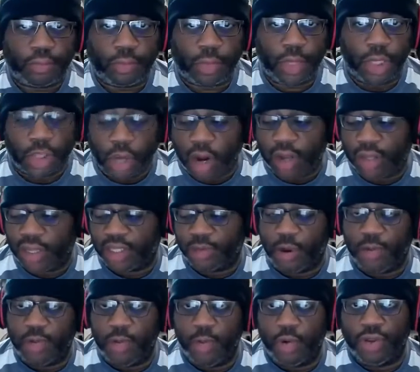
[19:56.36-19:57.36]
Sorry, that's
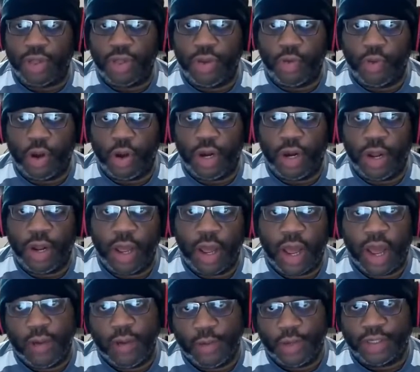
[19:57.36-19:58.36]
probably more than you wanted.
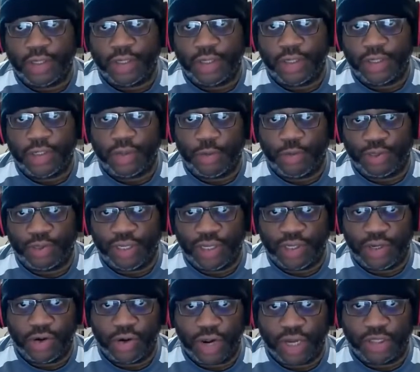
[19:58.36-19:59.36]
I will let you proceed to
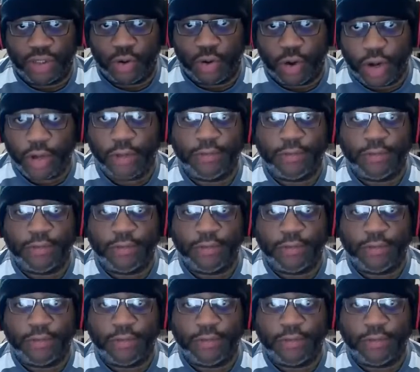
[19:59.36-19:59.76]
your next story.